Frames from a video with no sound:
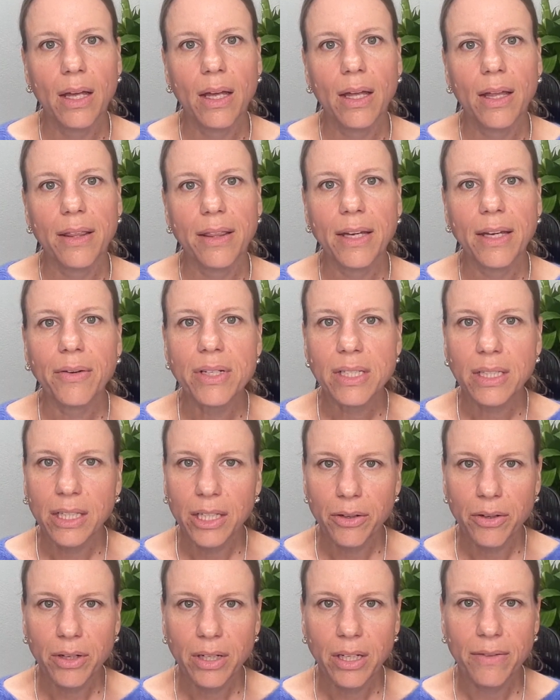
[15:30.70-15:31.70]
There is clear
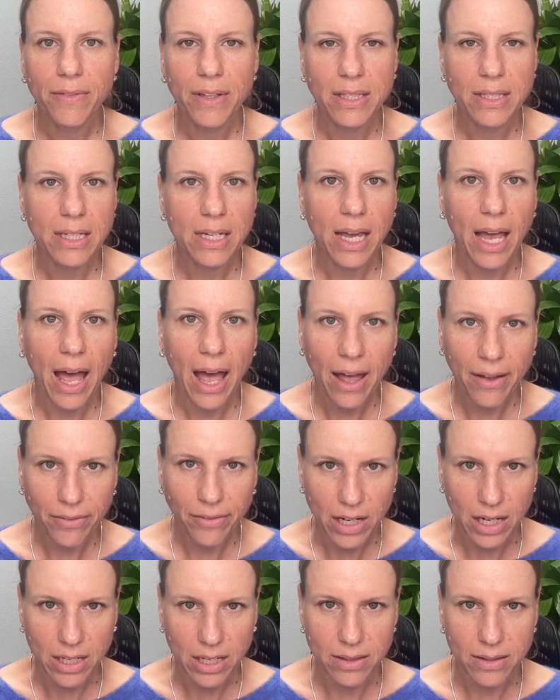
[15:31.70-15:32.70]
and convincing
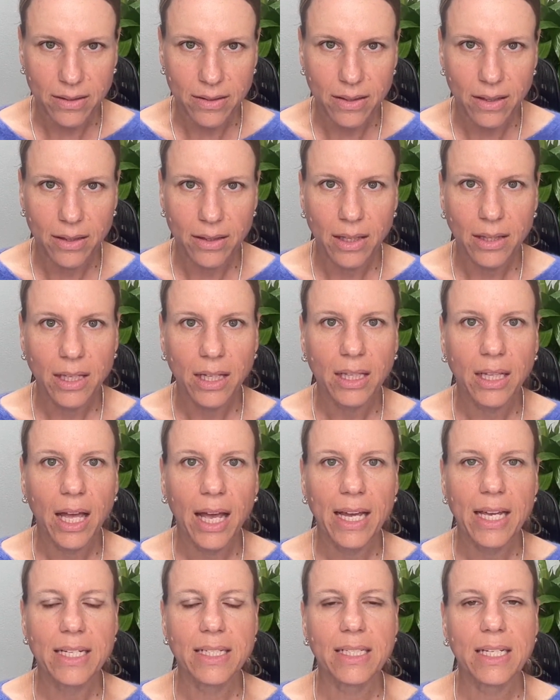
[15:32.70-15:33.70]
evidence that the
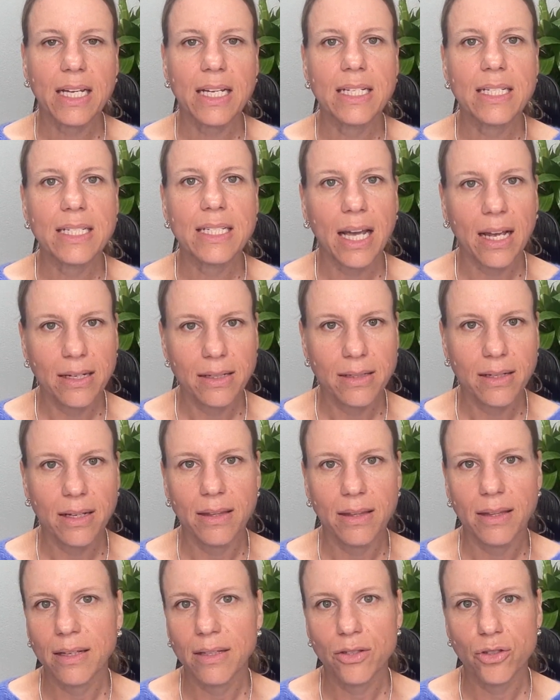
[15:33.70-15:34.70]
client intended
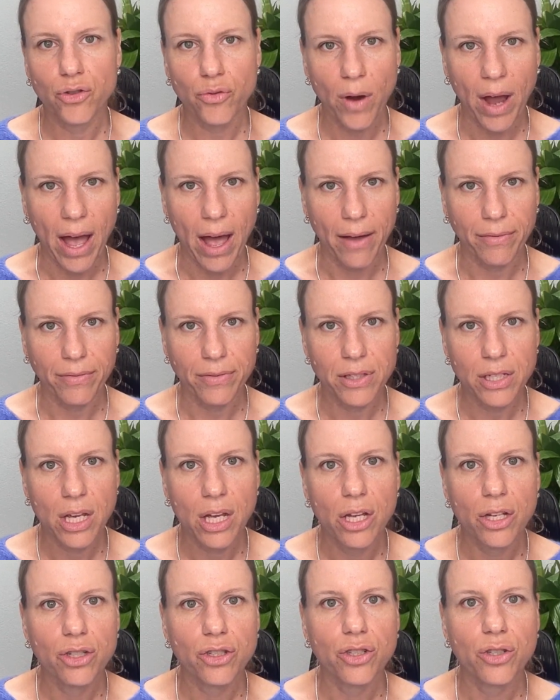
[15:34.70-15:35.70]
this draft
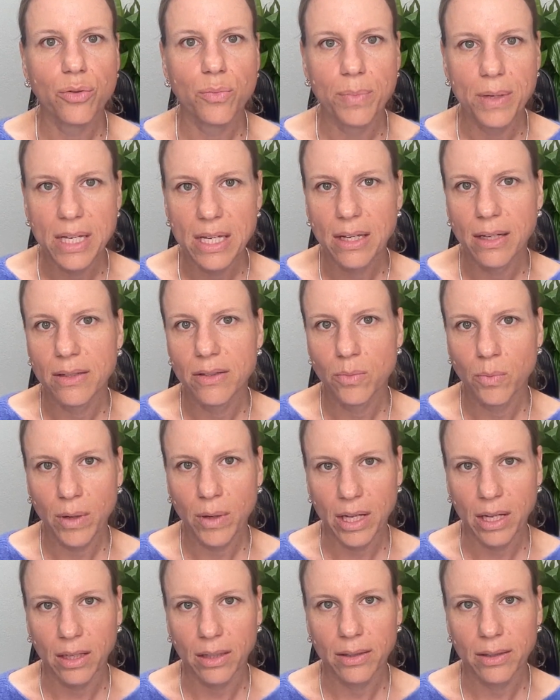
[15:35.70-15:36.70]
to be his
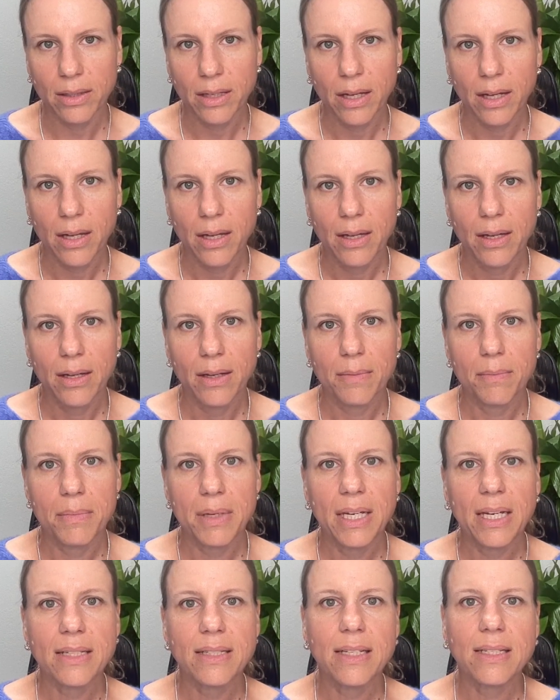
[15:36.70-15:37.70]
will,
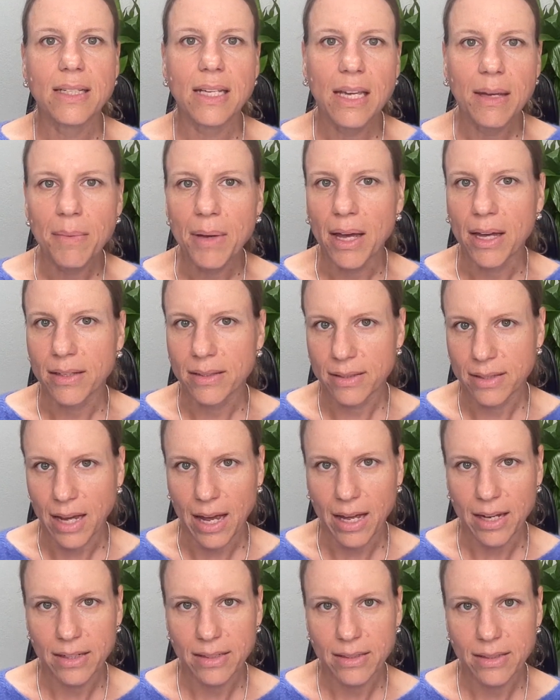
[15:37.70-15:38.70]
because his email
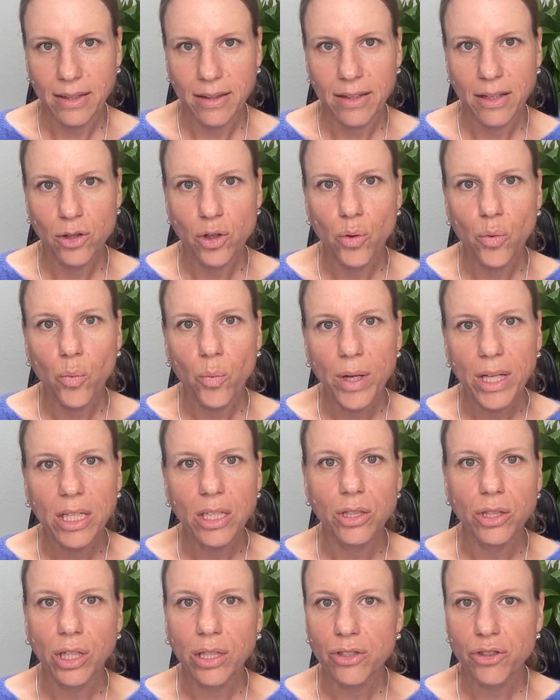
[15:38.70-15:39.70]
said that the will
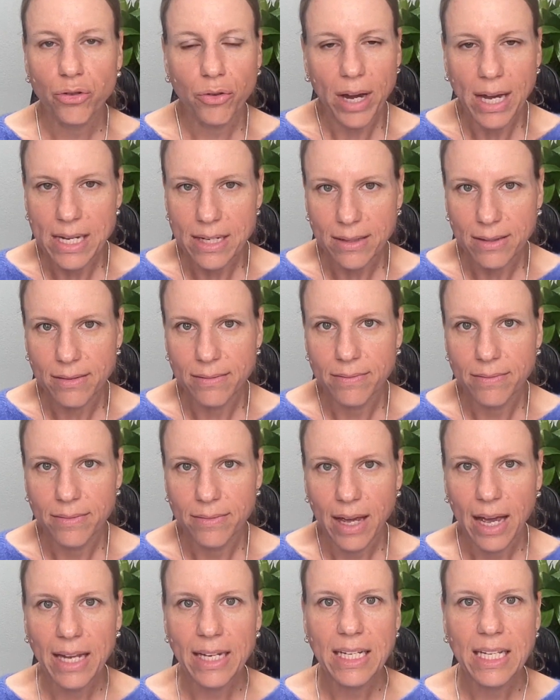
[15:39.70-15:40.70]
looked great
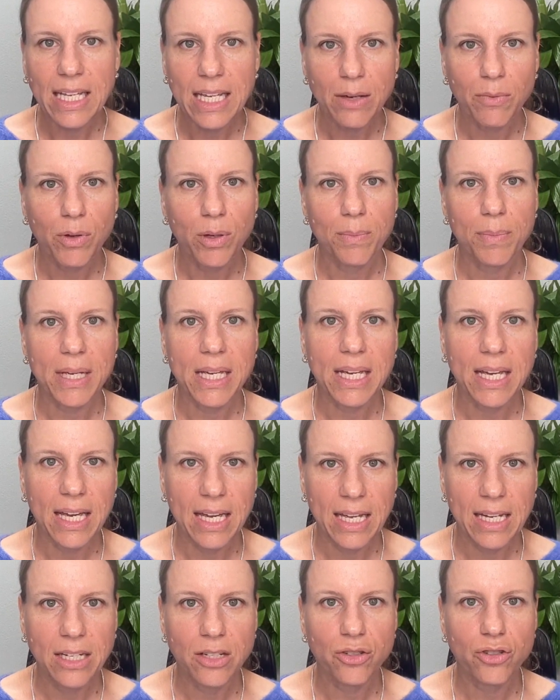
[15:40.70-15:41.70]
and he would be
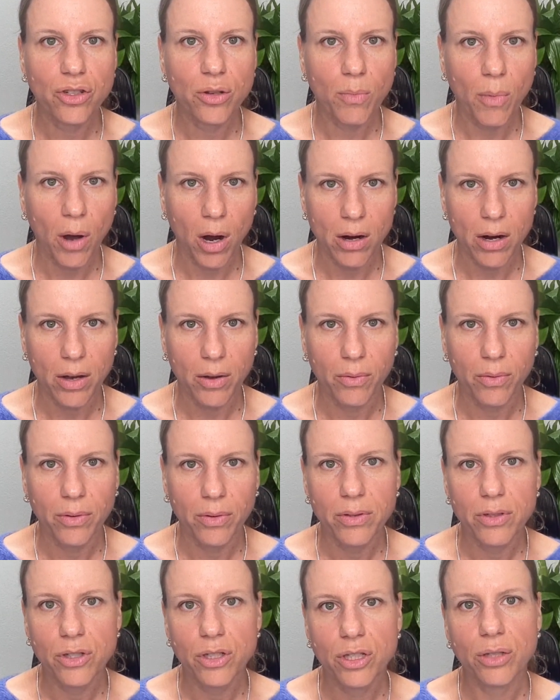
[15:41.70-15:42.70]
in tomorrow
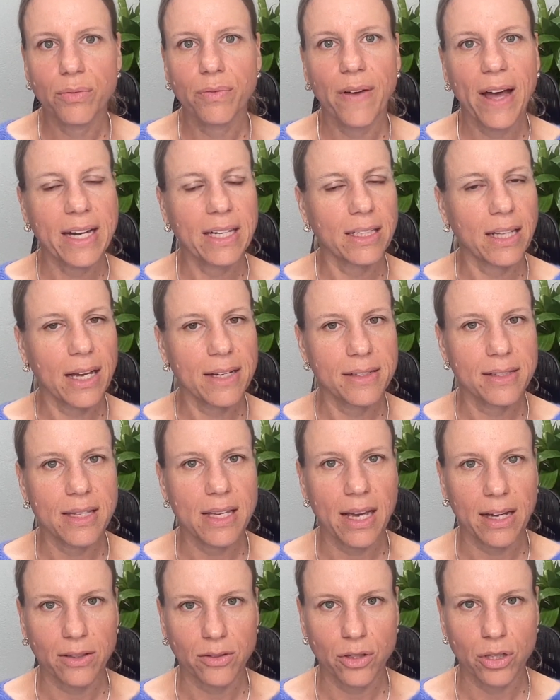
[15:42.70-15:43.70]
to finalize the
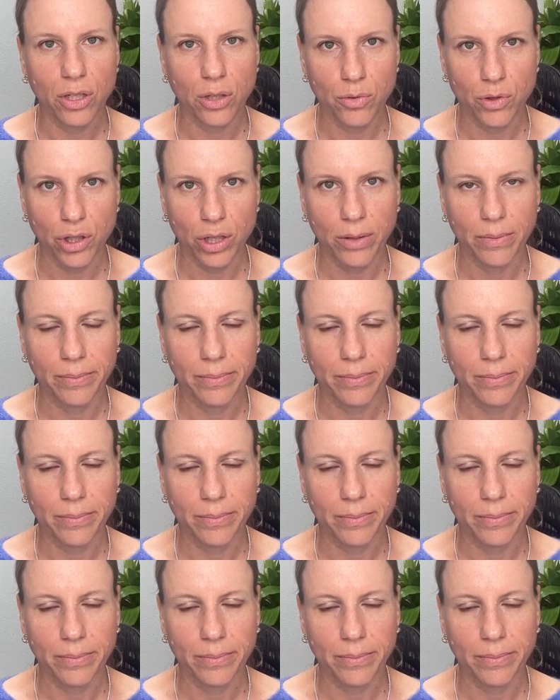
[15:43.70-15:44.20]
execution.